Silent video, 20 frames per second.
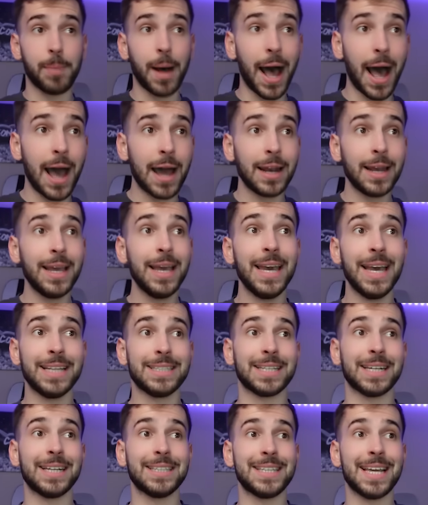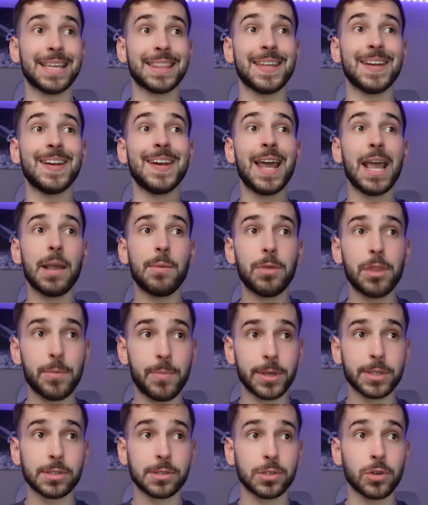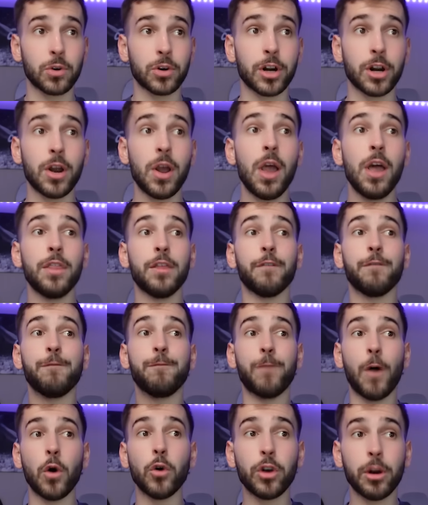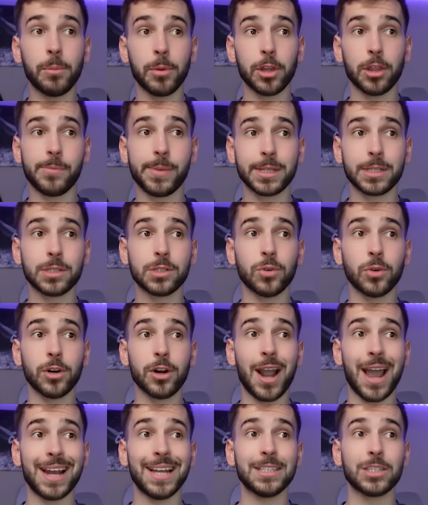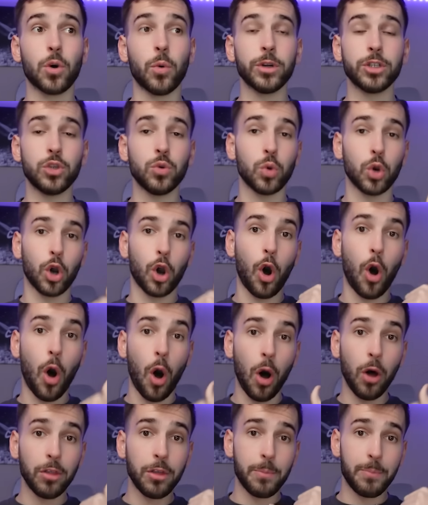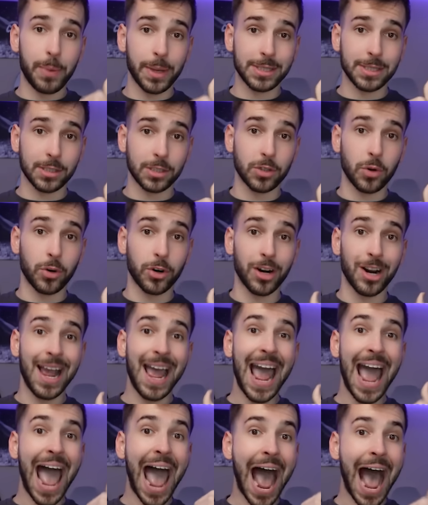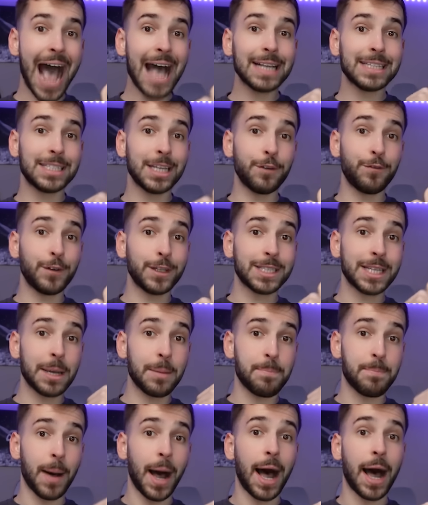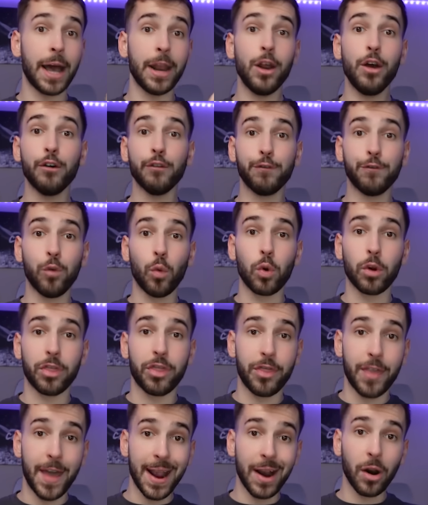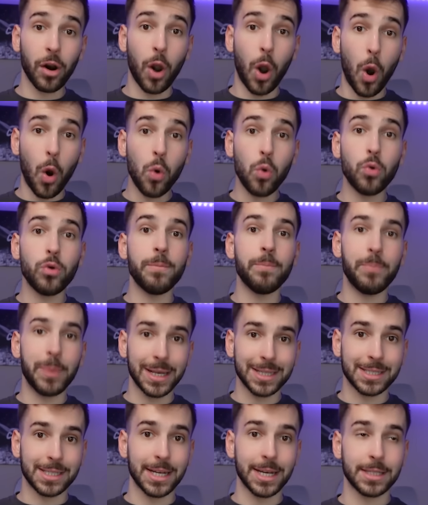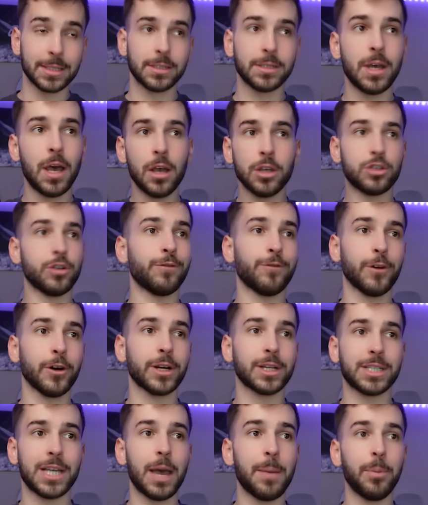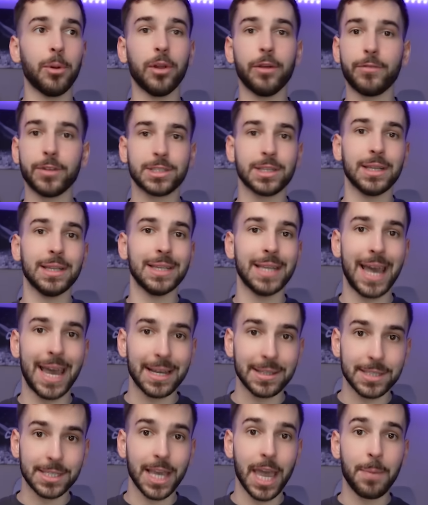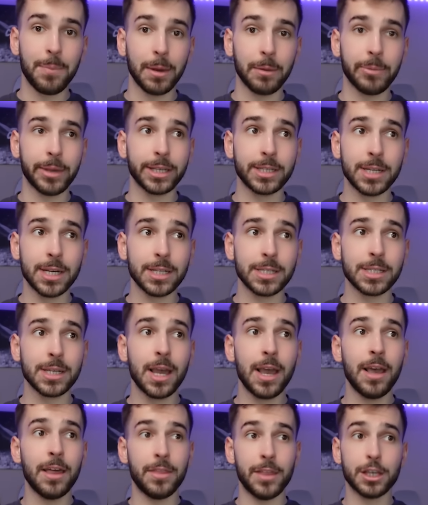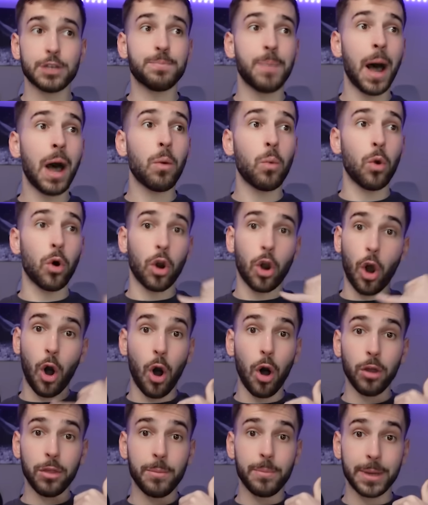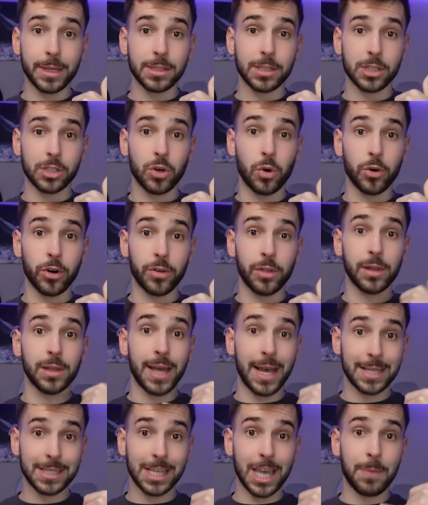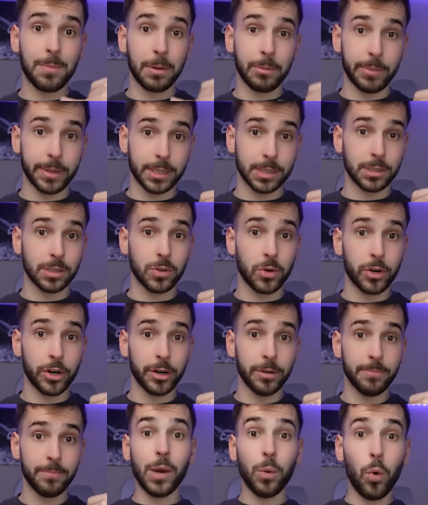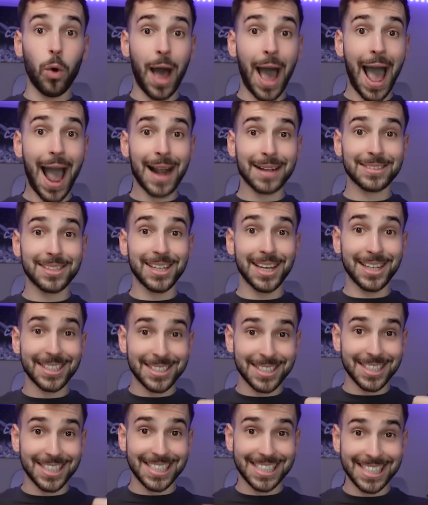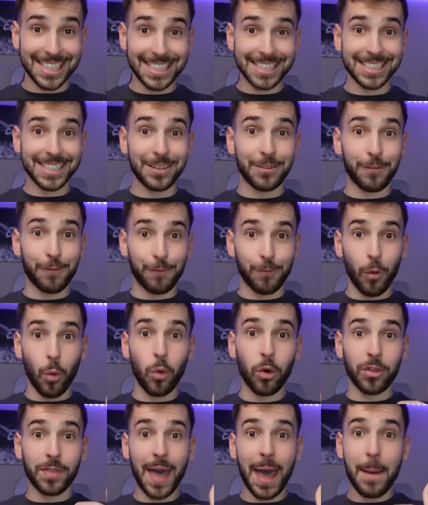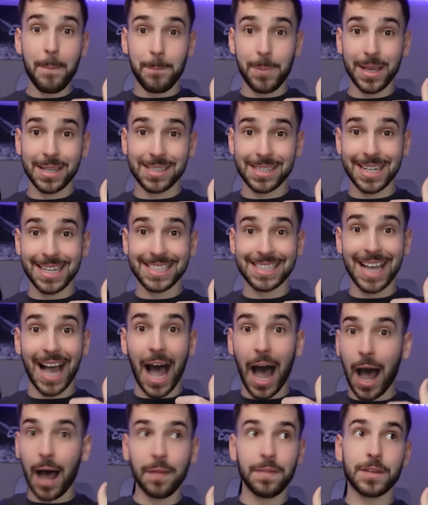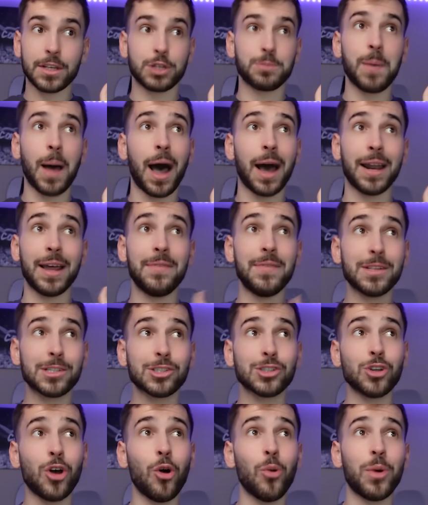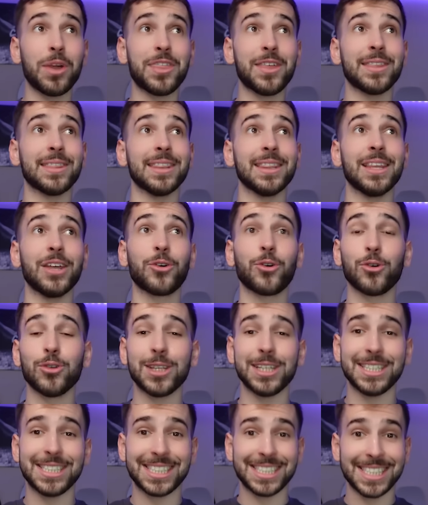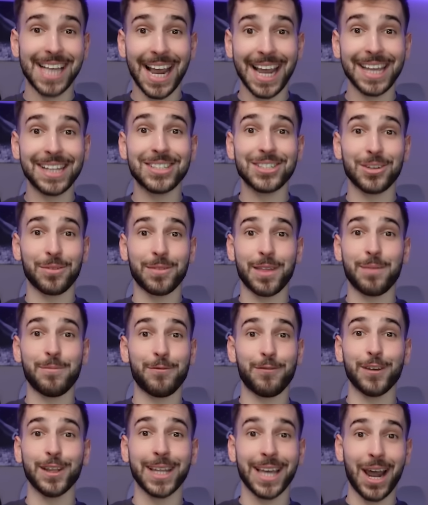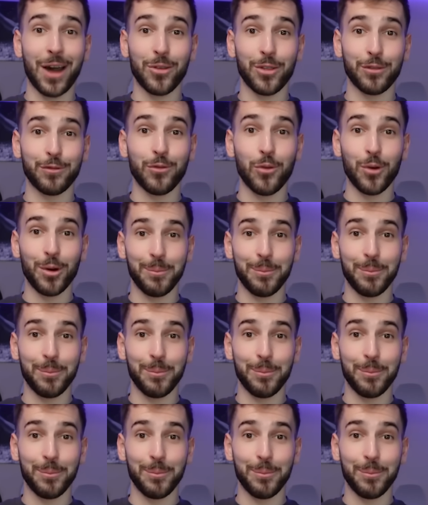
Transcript: bot, it's gonna take the name of the business owner, the phone number of the business owner, and it's going to call the business owner as if it's a bot for their own business. So for example, if it's a landscaping business, this bot will call the business owner, the landscaping business owner, and it will act like it's an assistant for that business on the spot. And this is all within literally seconds of them filling out the form.